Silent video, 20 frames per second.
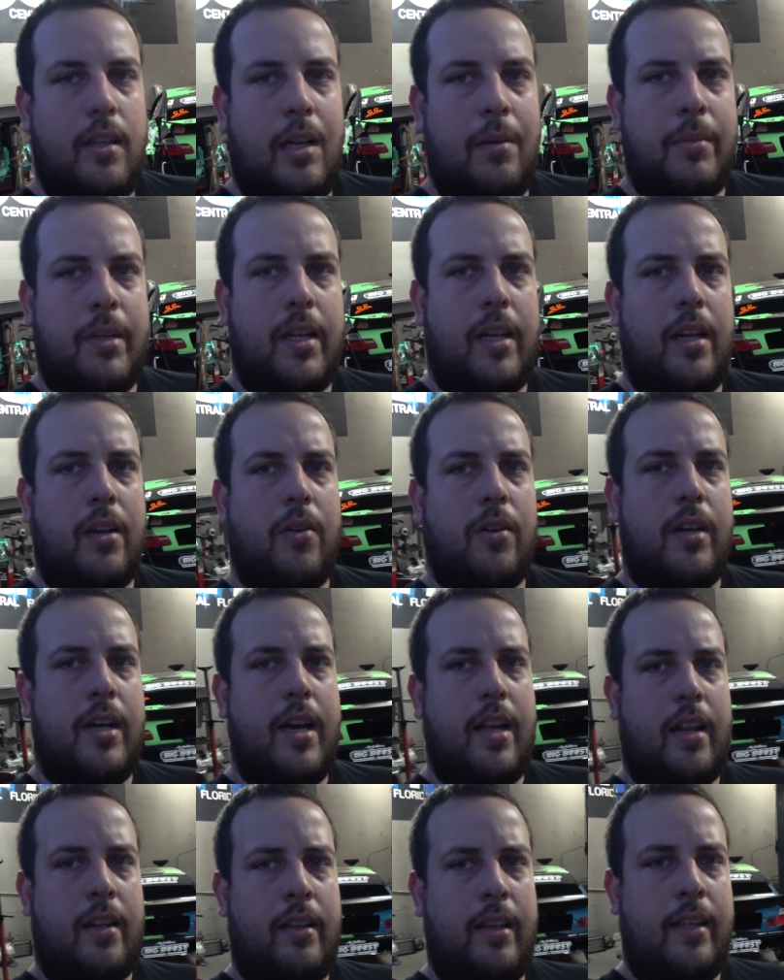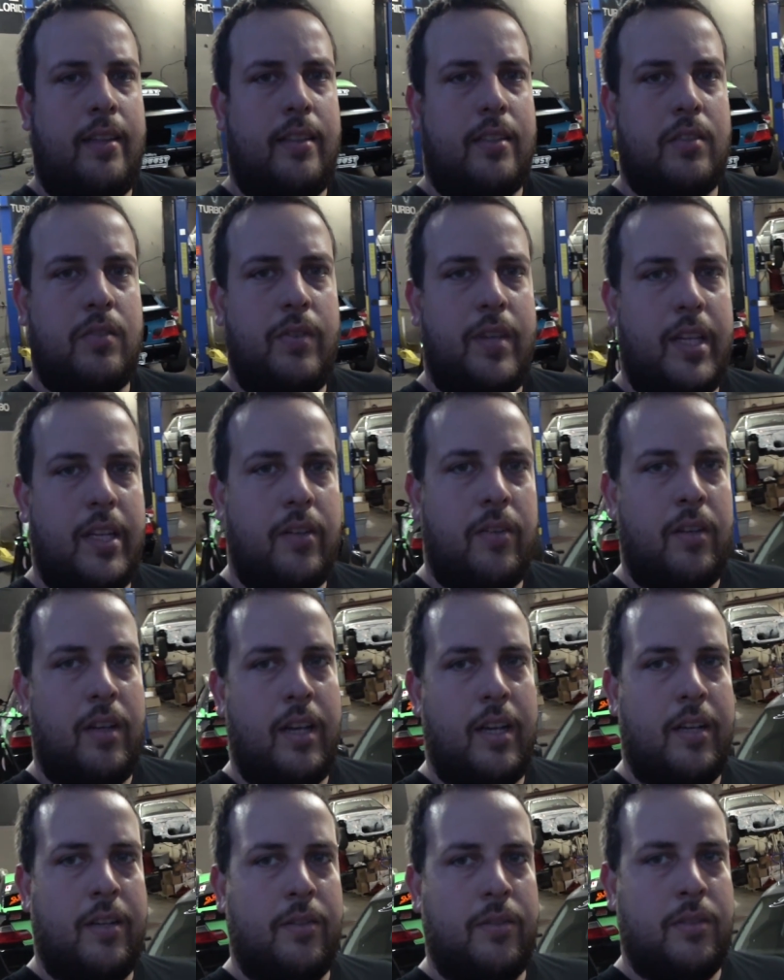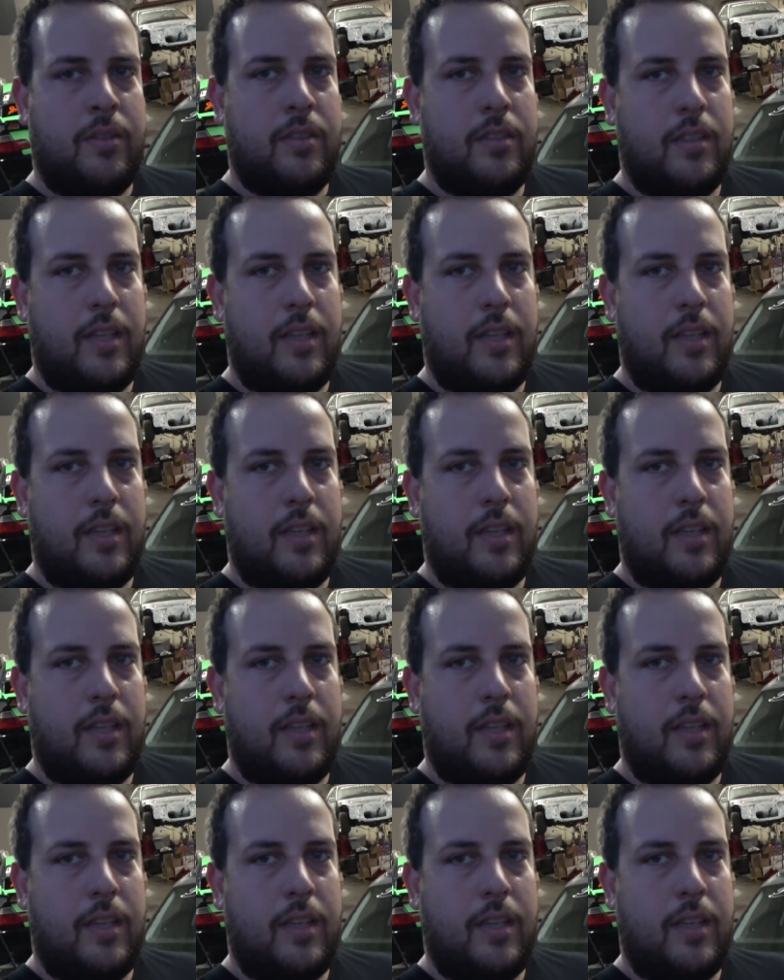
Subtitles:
I'm gonna go ahead and end this video now.